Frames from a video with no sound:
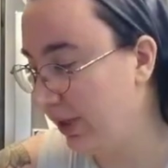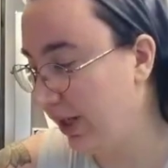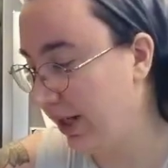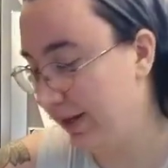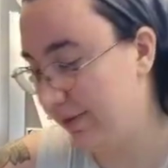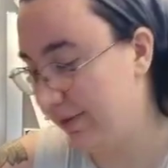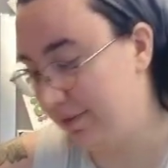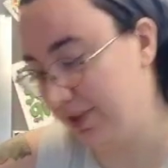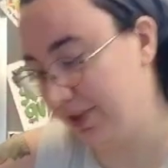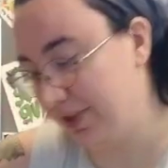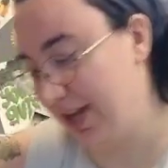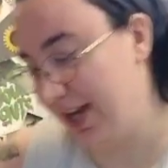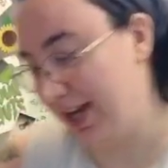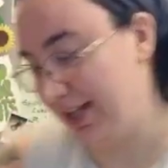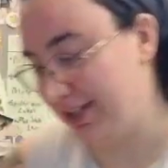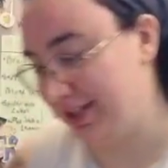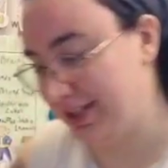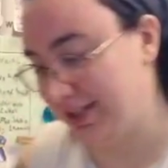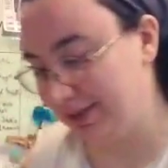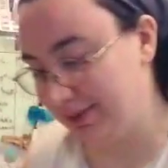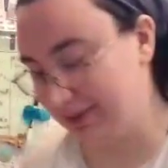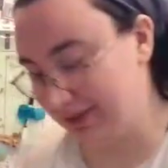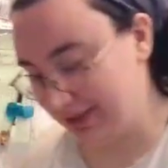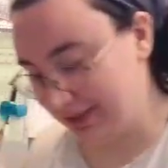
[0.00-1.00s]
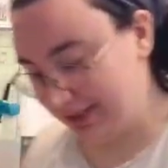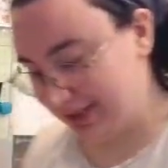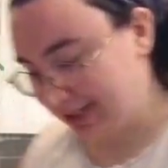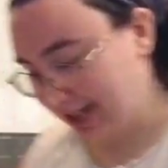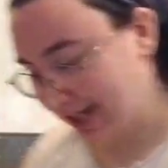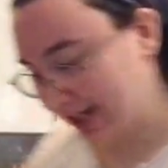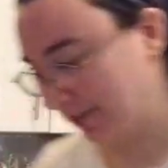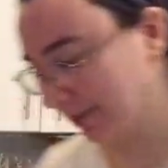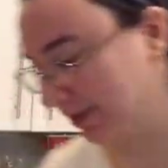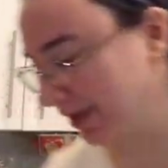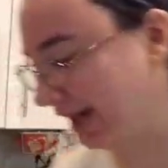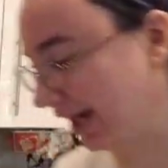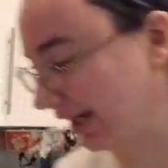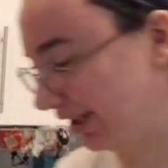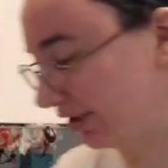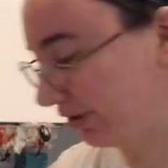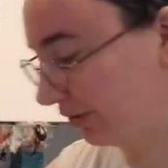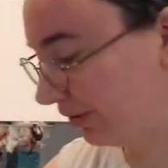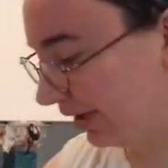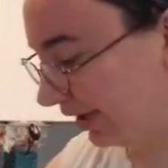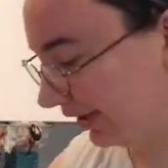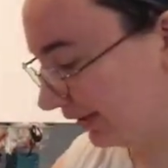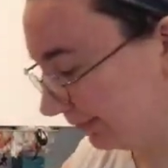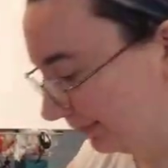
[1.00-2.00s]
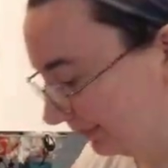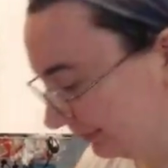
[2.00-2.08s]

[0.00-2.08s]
I forgot to set up the next tray.